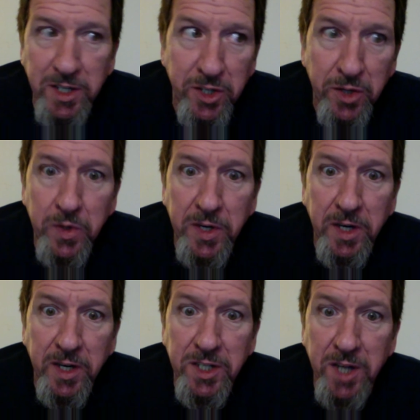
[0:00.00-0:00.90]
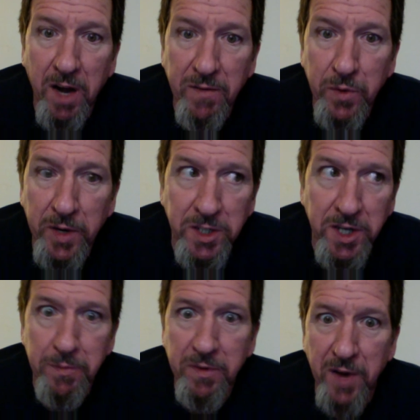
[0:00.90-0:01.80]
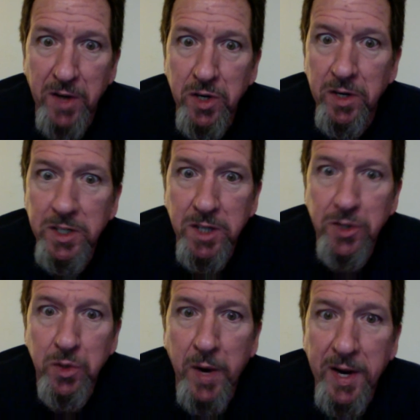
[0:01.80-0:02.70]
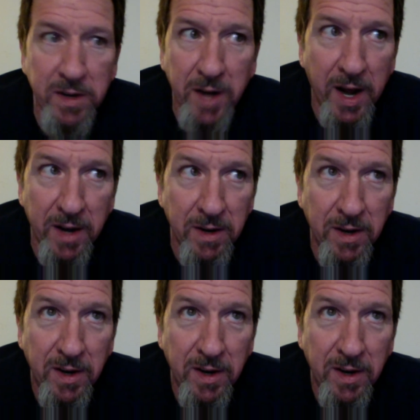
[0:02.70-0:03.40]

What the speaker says: duties of a real estate professional in such a way that